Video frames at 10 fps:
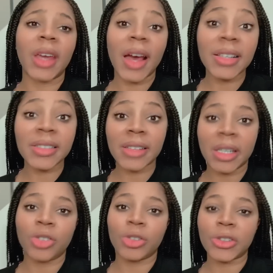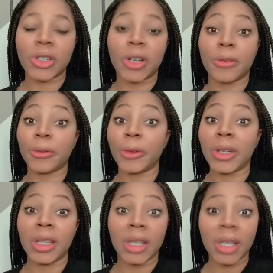gaslighted yourself for
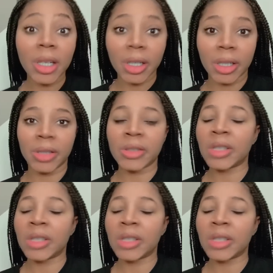years